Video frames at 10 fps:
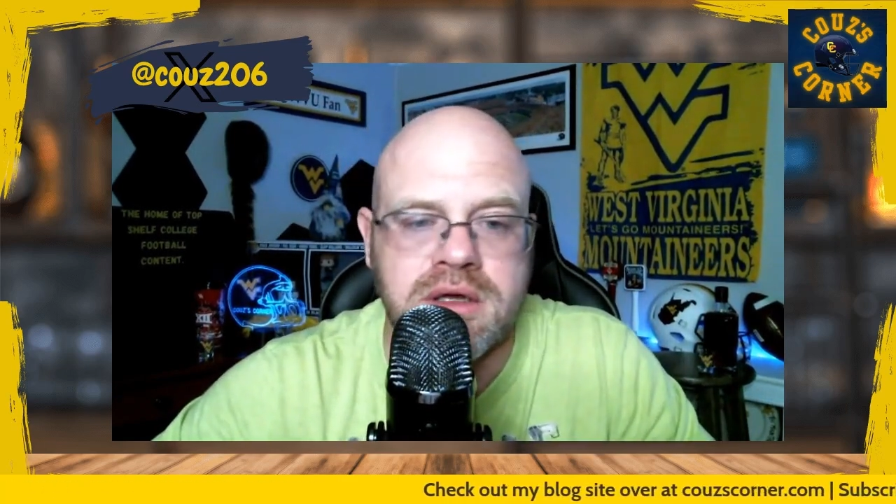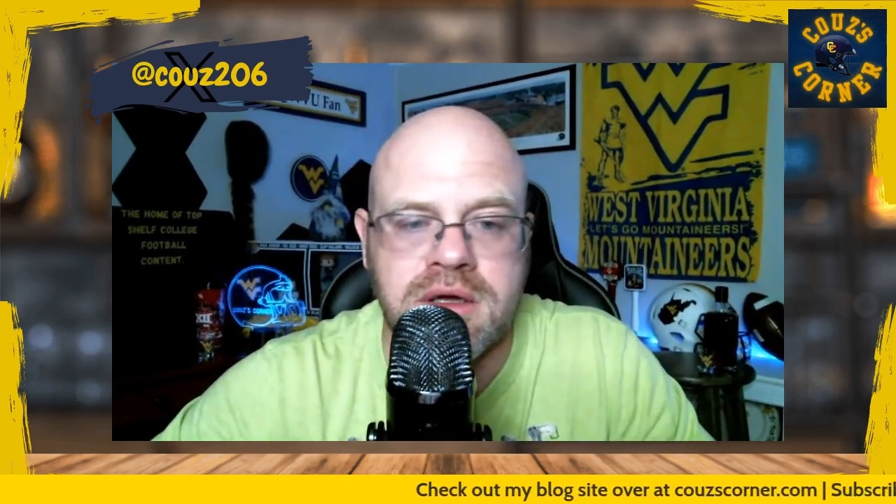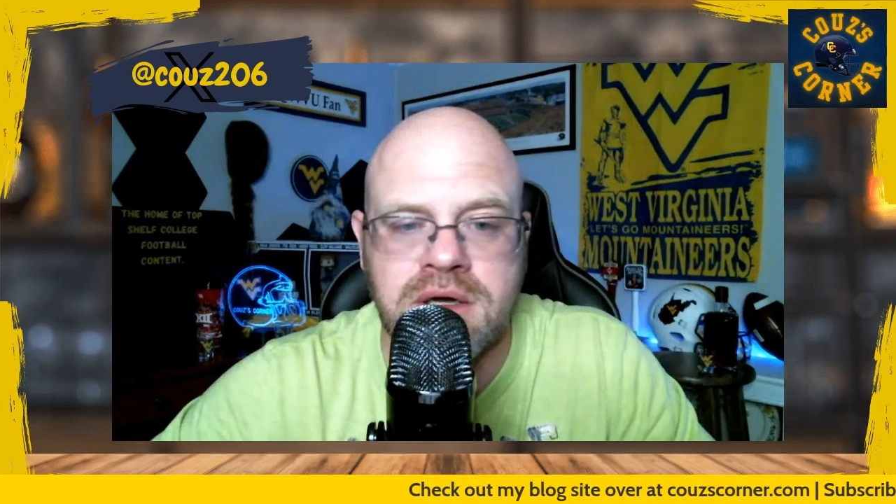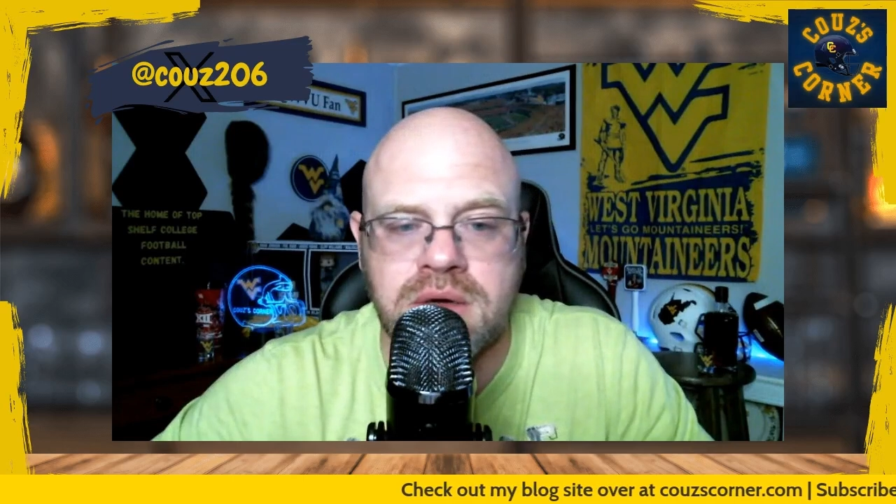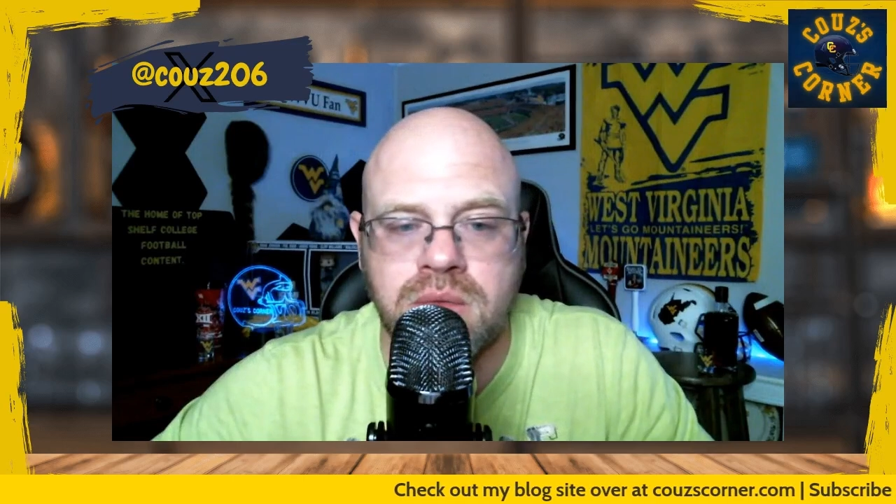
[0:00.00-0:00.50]

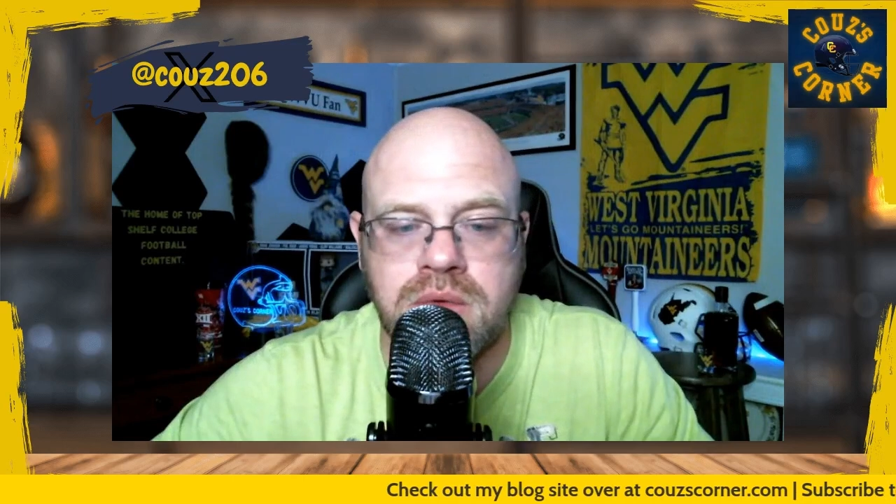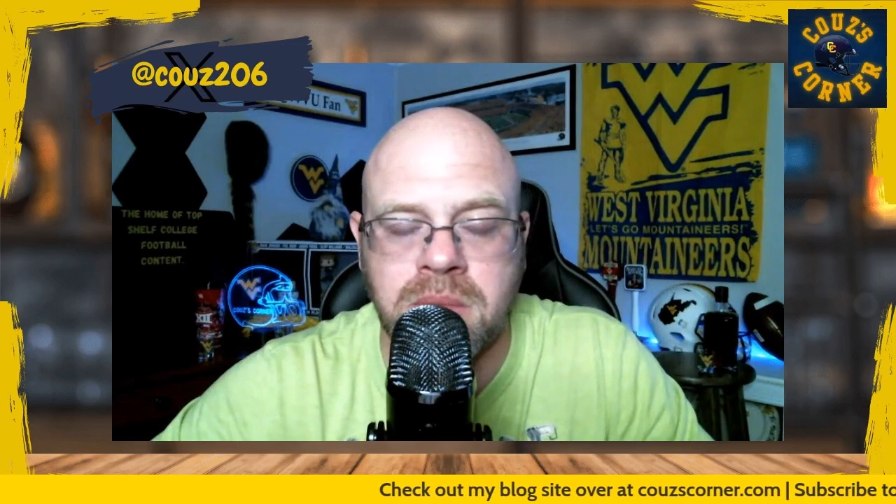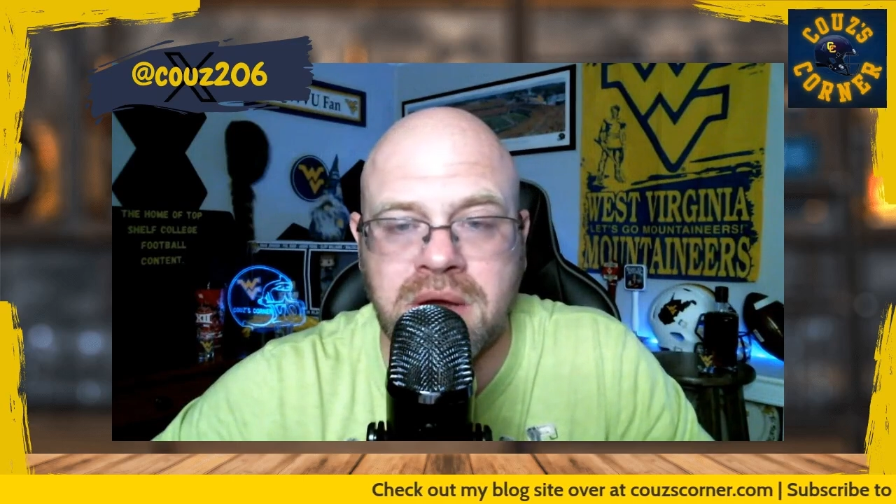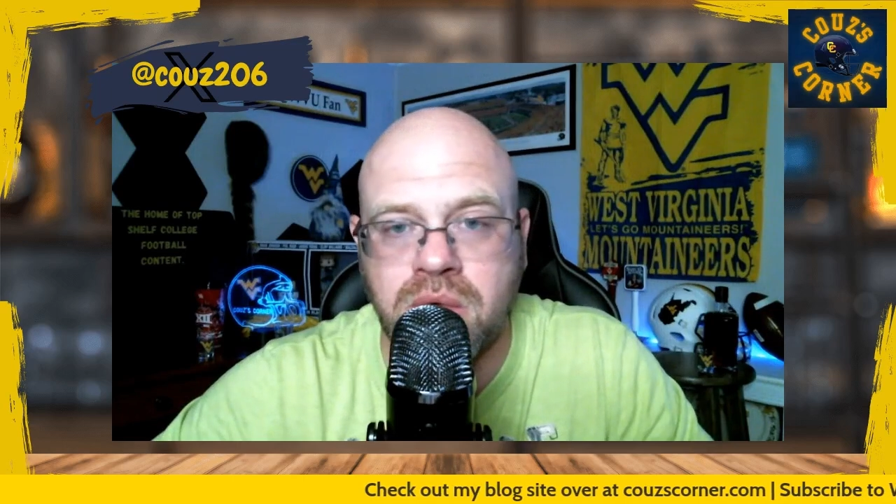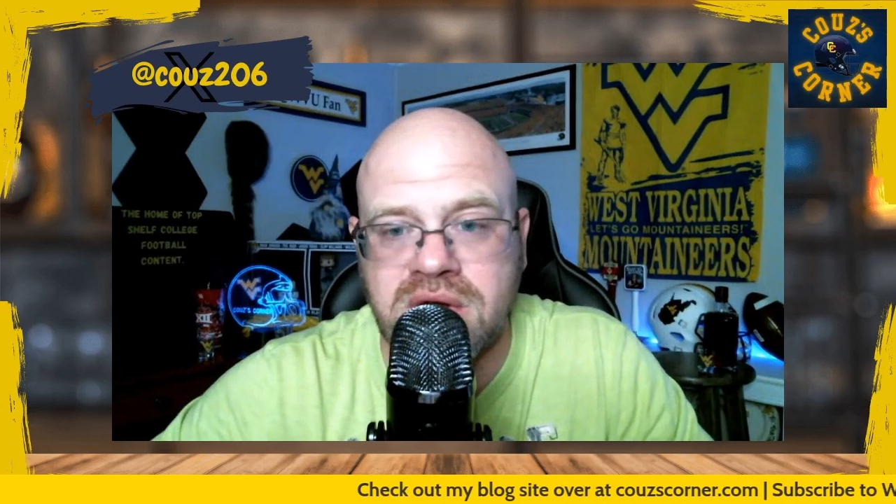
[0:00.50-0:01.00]
uh,
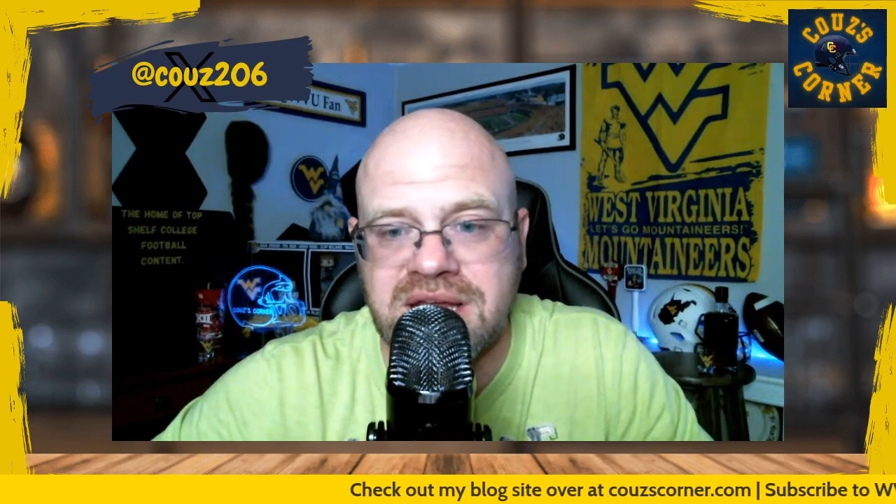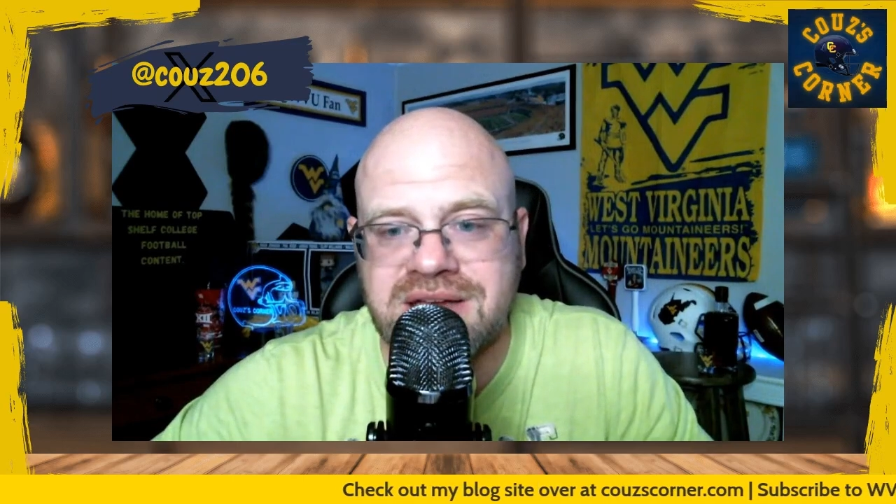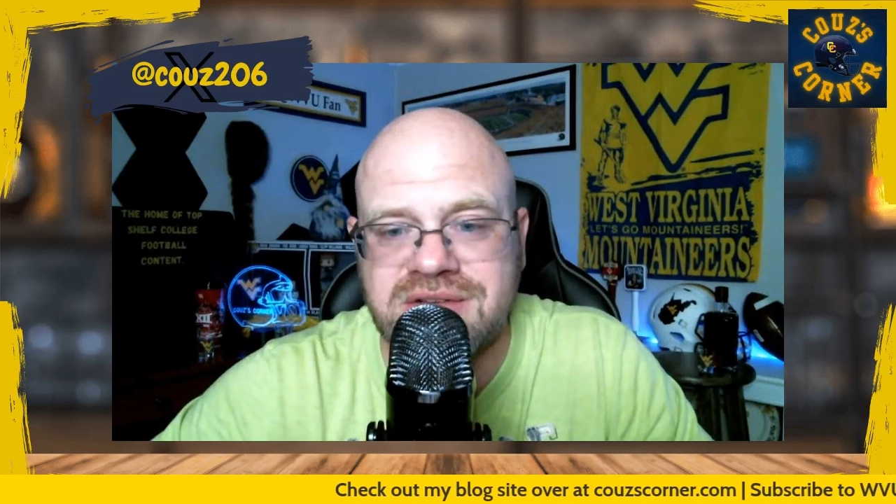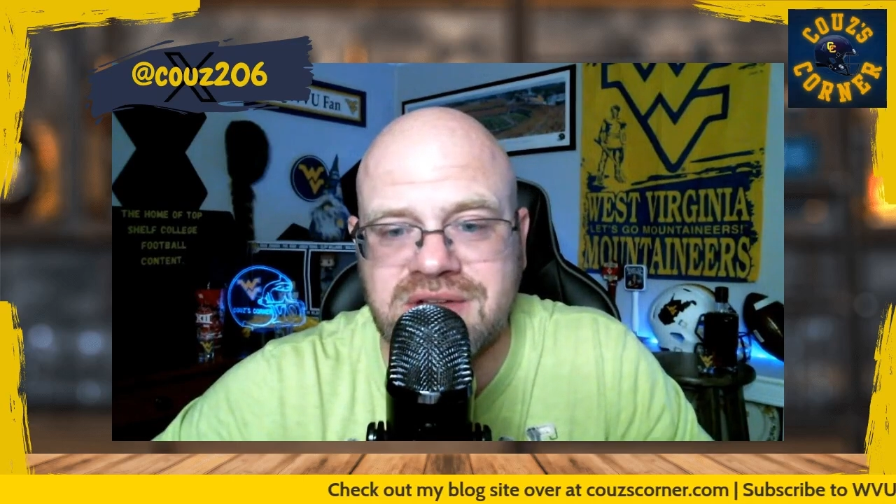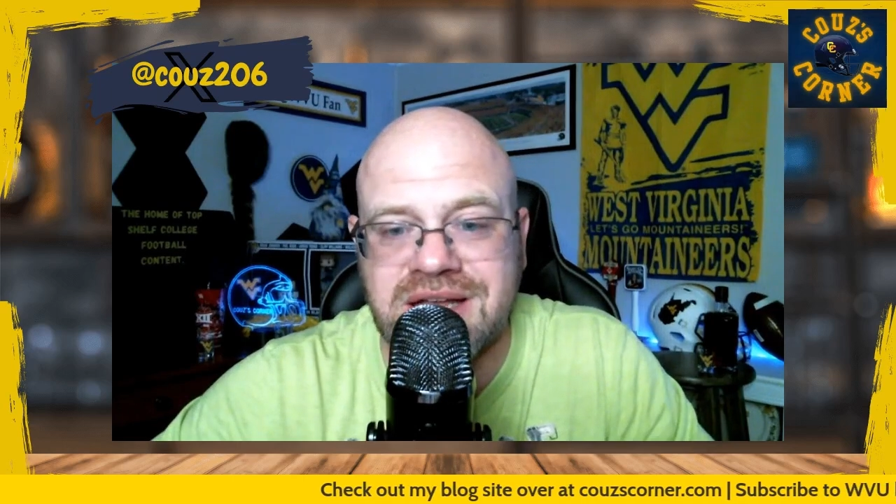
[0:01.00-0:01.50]
about what he had
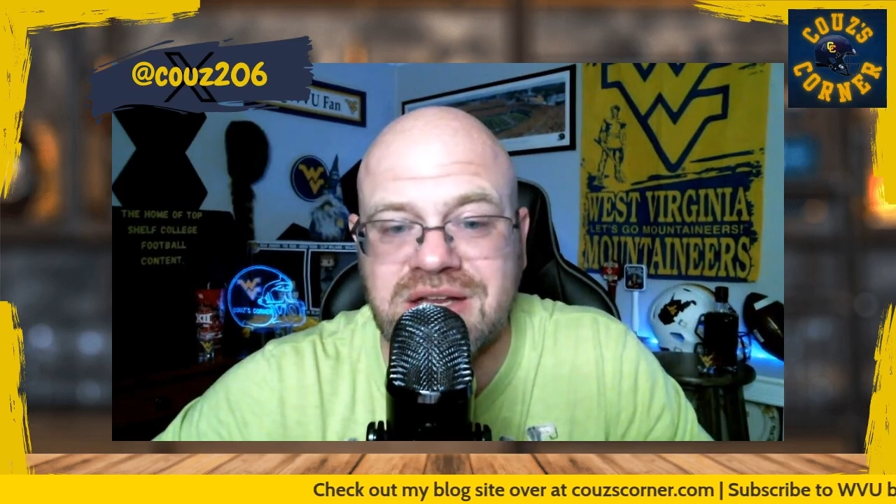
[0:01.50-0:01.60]
to say.